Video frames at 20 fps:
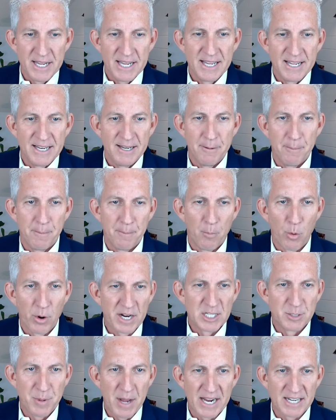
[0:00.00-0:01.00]
in
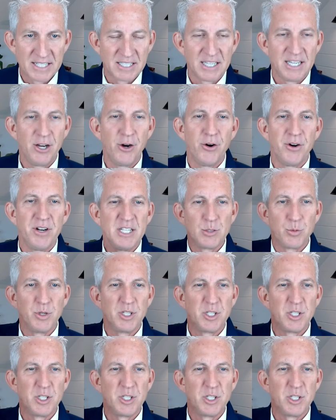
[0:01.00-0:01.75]
mortgage-backed securities,